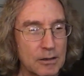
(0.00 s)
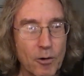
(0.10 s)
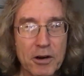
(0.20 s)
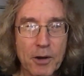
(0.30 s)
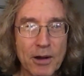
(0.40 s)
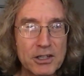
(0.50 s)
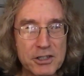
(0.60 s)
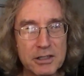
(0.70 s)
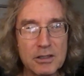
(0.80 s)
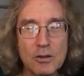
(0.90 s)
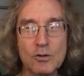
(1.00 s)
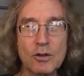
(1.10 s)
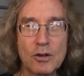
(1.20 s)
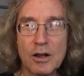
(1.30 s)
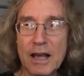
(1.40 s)
Audioengine
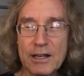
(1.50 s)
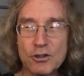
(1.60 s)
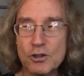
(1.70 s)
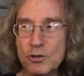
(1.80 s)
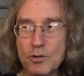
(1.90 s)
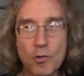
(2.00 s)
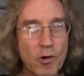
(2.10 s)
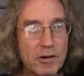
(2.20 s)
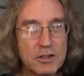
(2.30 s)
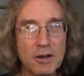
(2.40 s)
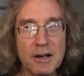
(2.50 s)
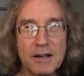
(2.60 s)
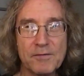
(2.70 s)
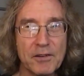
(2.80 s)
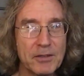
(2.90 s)
A2 or it's on
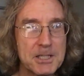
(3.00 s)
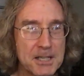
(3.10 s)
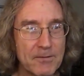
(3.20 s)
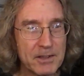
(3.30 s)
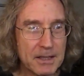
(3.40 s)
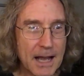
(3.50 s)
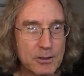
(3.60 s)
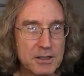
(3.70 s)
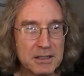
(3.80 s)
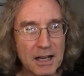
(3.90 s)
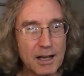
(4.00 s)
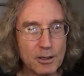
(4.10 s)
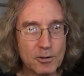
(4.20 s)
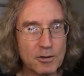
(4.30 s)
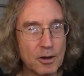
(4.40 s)
a
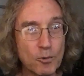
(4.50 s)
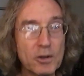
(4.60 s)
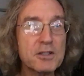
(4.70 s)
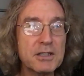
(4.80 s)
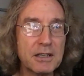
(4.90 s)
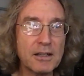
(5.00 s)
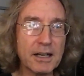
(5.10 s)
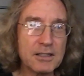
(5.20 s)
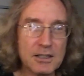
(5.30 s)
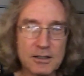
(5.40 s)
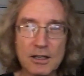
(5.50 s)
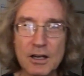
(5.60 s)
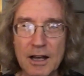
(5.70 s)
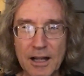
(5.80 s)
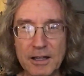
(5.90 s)
$57,000 Wilson
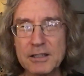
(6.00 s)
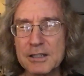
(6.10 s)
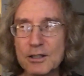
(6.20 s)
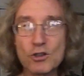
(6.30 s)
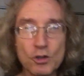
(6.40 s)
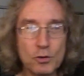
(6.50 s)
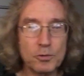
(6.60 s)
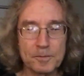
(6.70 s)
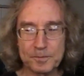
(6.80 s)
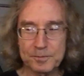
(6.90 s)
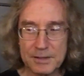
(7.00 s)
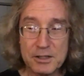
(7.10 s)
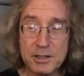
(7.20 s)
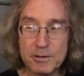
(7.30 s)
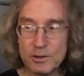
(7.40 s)
Alexia 2,
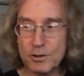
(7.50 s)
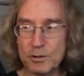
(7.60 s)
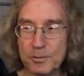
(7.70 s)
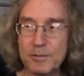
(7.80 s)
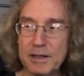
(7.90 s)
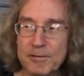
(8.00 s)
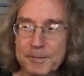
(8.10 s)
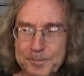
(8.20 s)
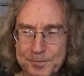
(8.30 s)
Series 2, whatever.